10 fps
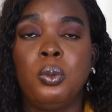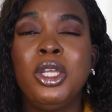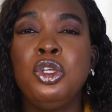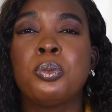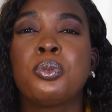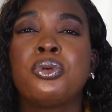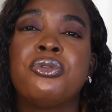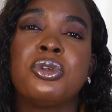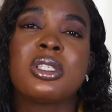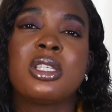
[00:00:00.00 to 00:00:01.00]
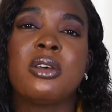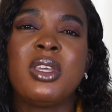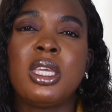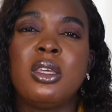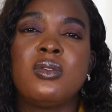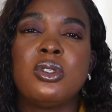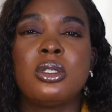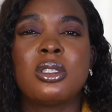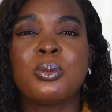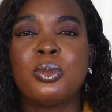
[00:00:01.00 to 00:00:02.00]
When you improve yourself, it gives you
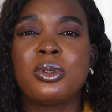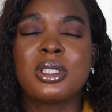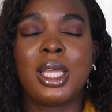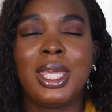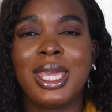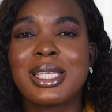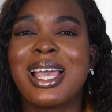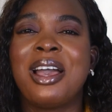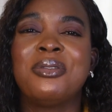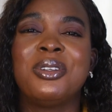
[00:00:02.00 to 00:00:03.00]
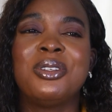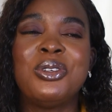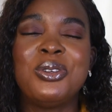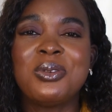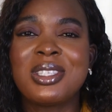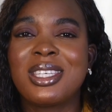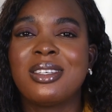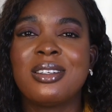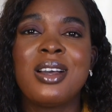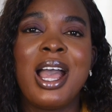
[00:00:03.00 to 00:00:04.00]
this boost like, yes, I have a new
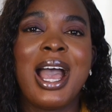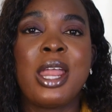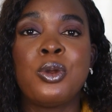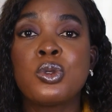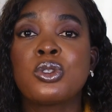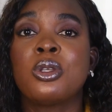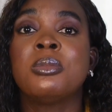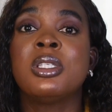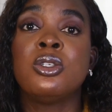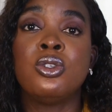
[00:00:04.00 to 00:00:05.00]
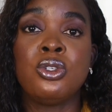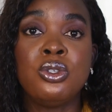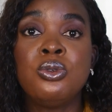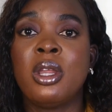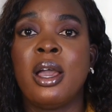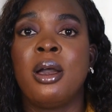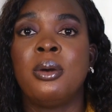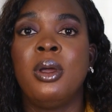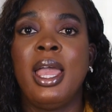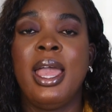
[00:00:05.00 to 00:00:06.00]
skill. I know something new
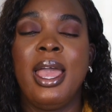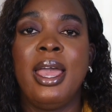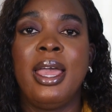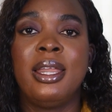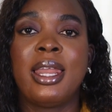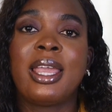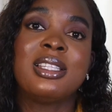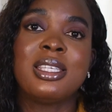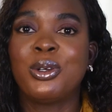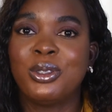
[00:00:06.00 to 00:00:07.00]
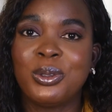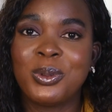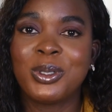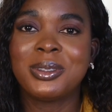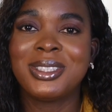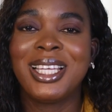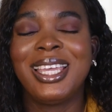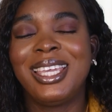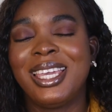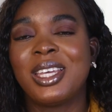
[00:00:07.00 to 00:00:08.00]
now and I can take on the world.
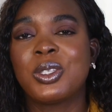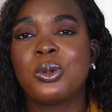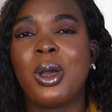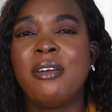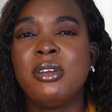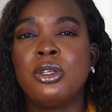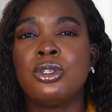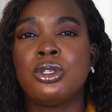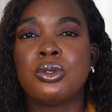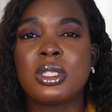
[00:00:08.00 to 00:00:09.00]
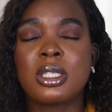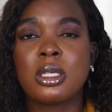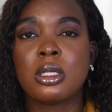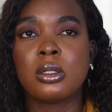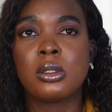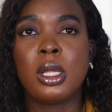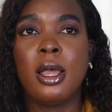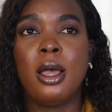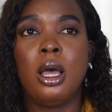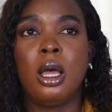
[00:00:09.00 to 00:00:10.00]
Yeah, so having a new skill
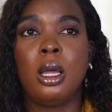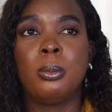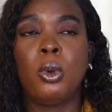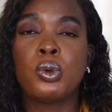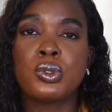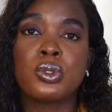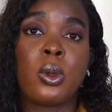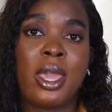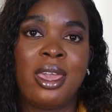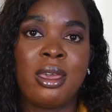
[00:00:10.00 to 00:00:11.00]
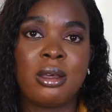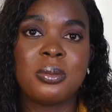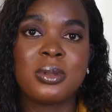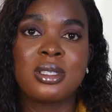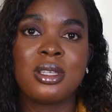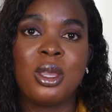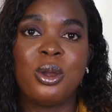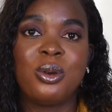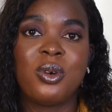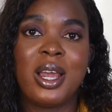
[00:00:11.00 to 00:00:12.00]
also helps,
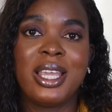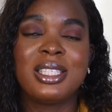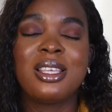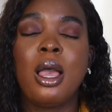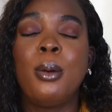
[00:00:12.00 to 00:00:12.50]
right?